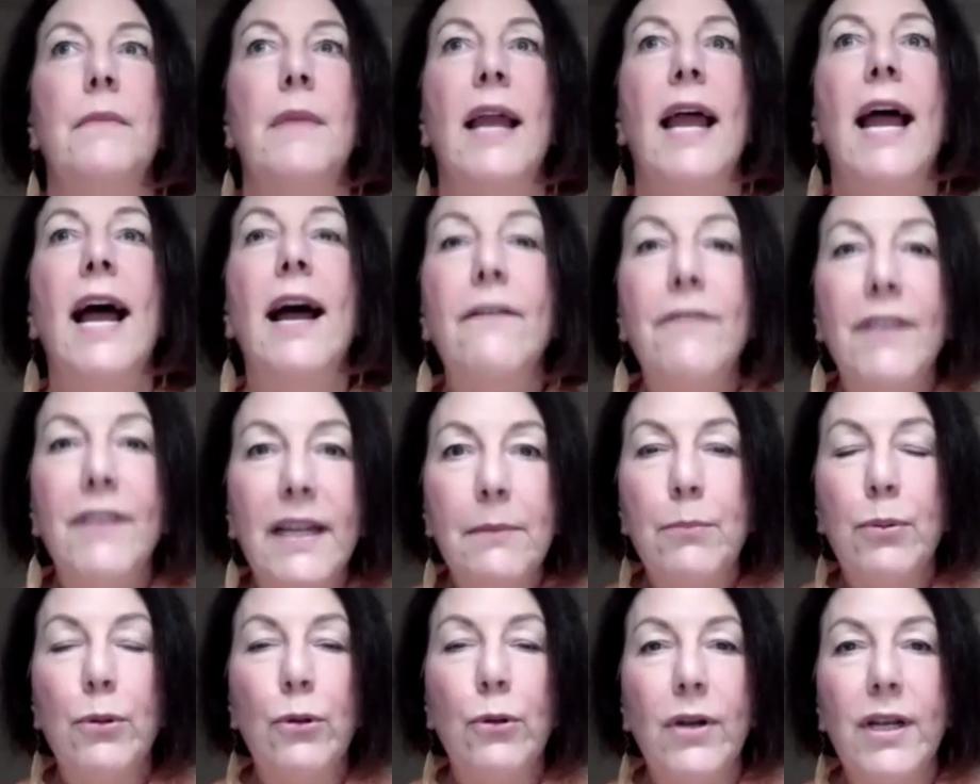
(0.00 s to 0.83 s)
having
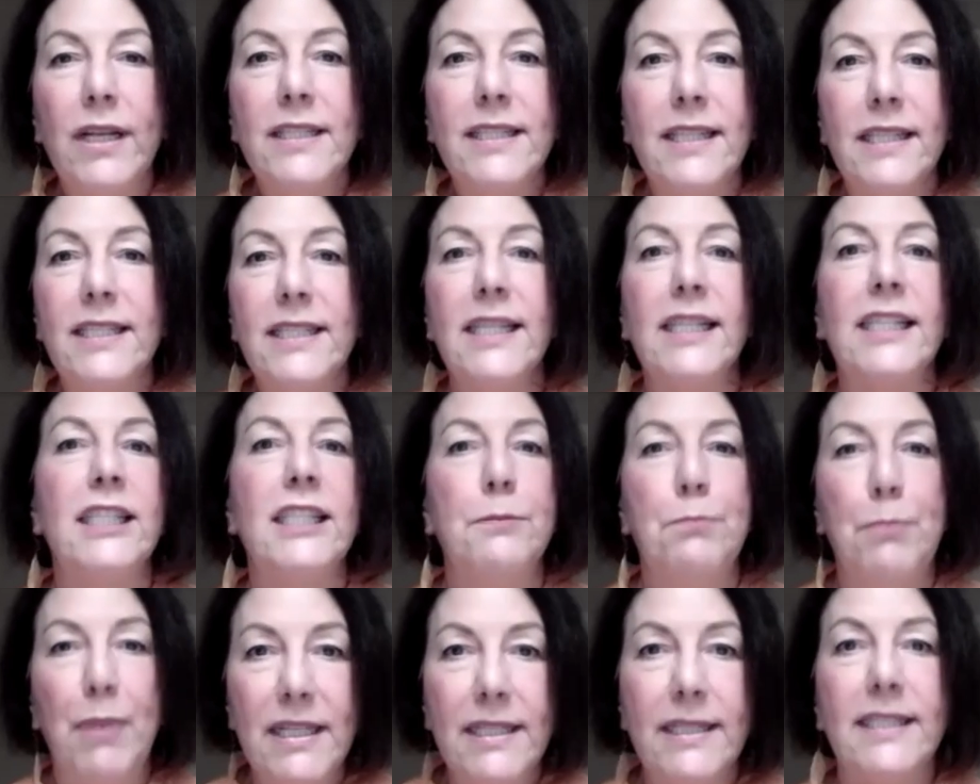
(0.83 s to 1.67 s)
employees is
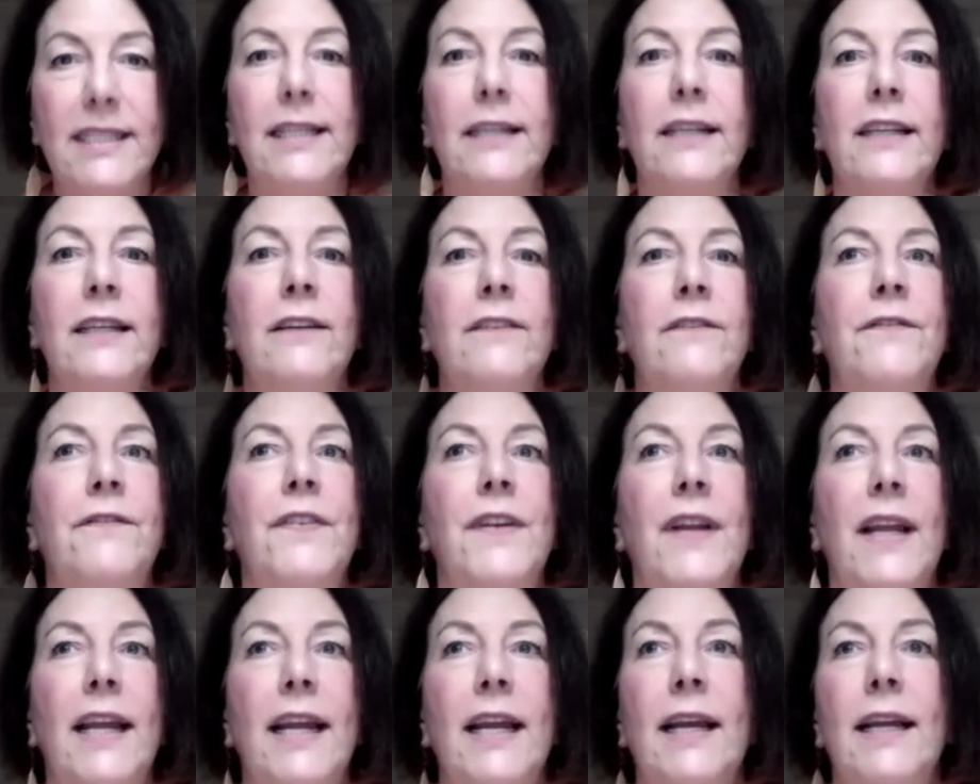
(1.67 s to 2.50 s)

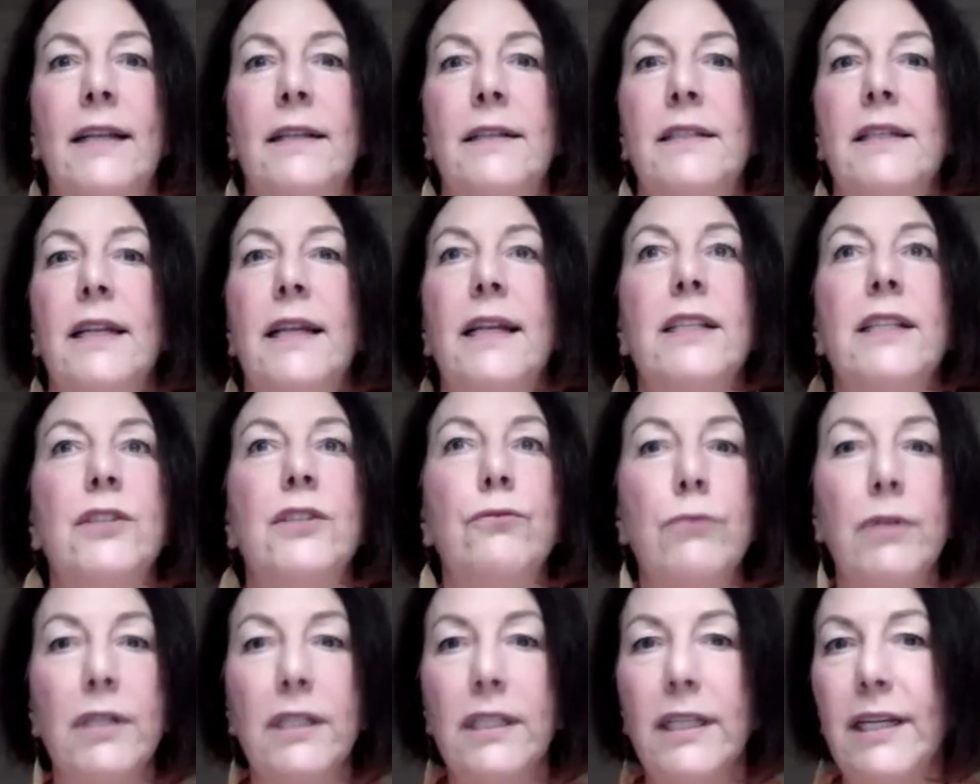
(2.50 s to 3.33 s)
expensive and
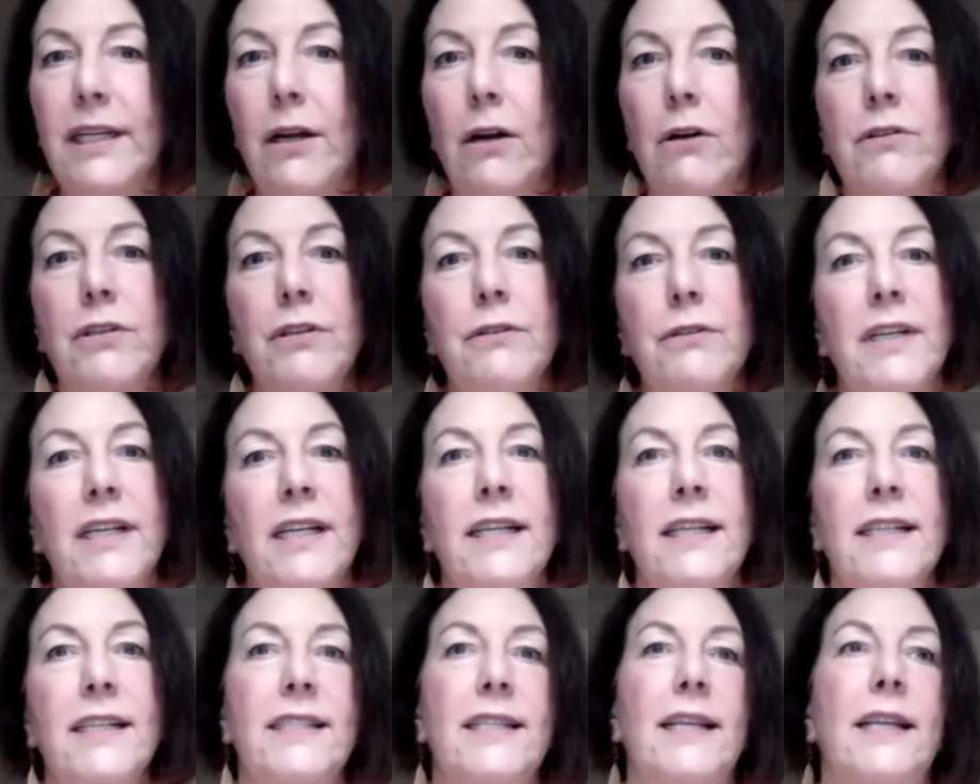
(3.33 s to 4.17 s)
it's really
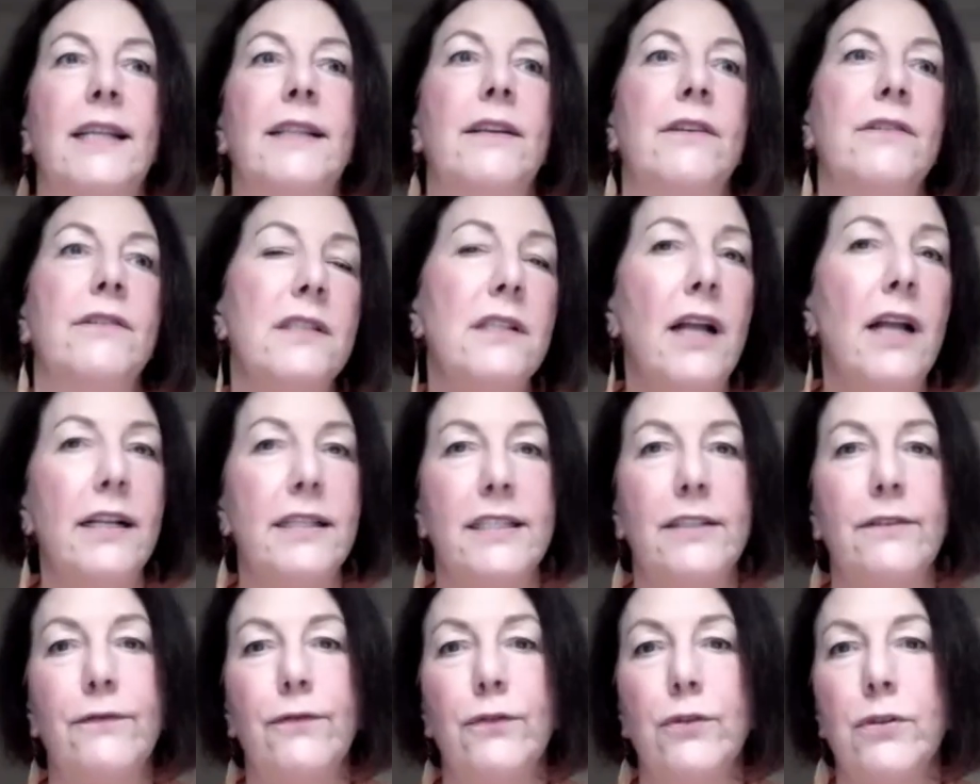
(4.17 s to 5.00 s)
onerous and there's
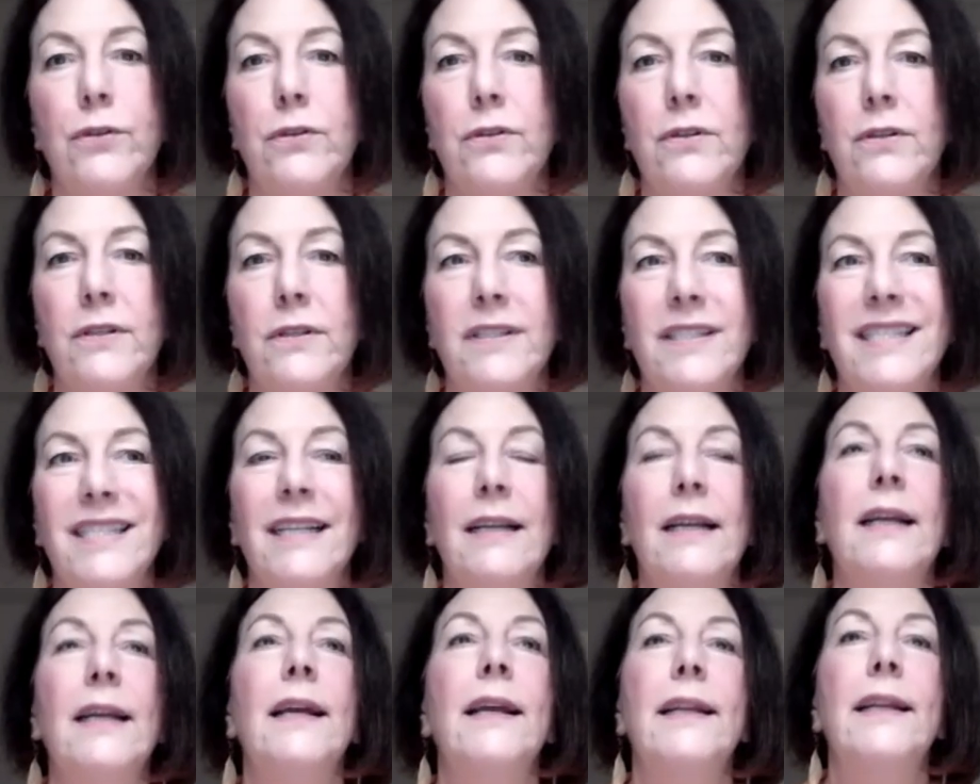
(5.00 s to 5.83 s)
lots of rules.
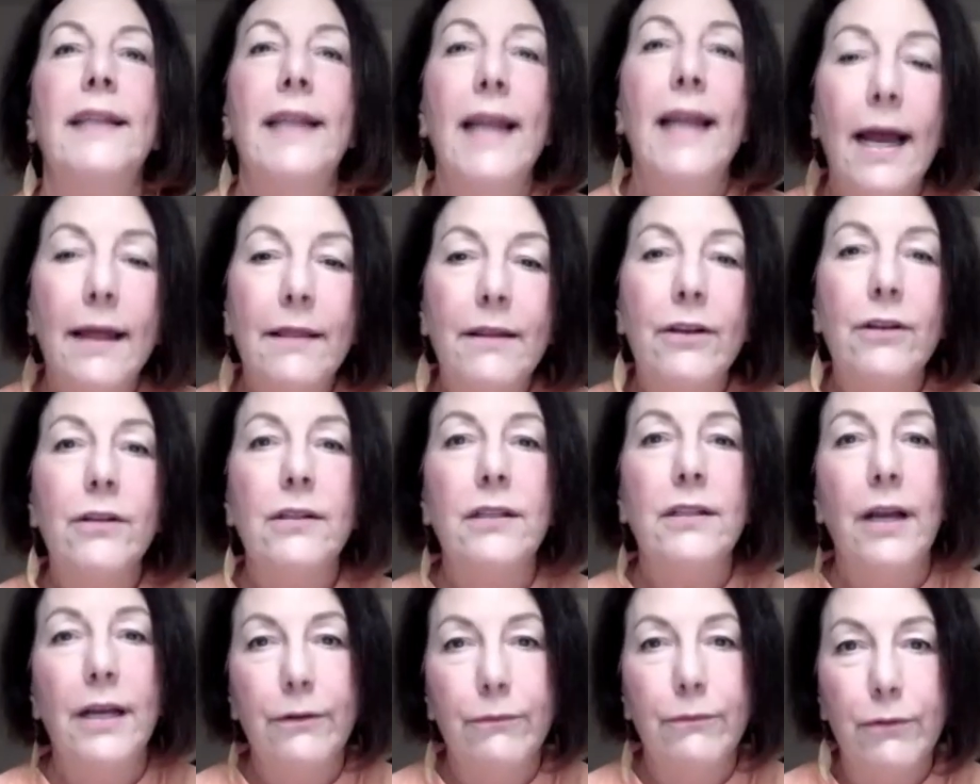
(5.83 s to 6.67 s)
Yeah, there are
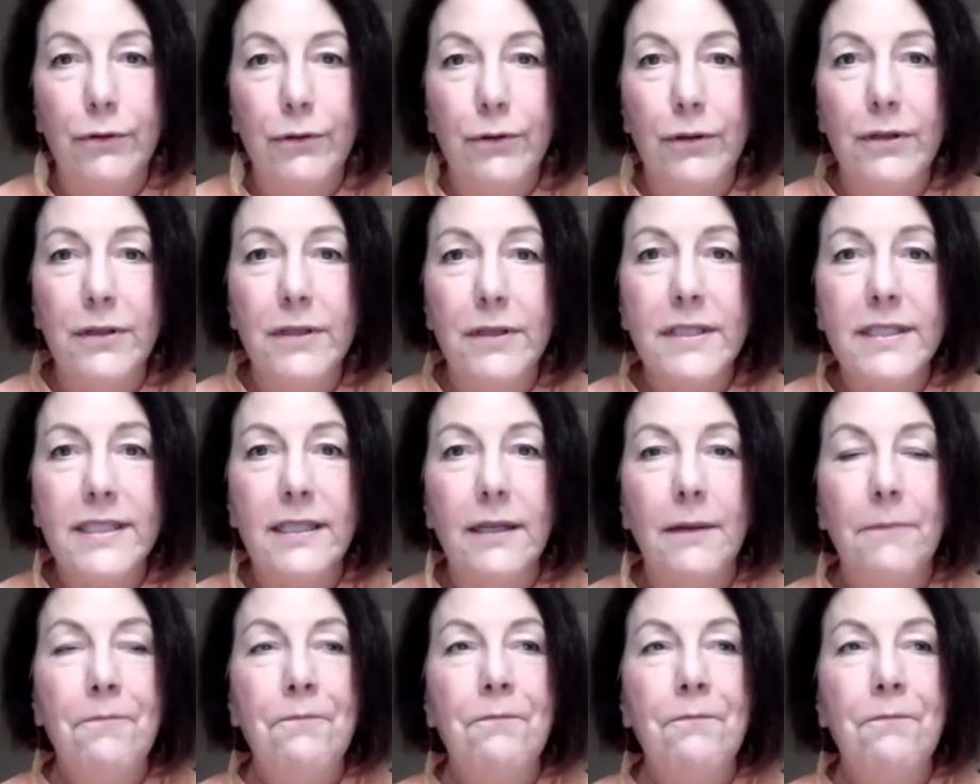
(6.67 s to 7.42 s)
a lot of rules.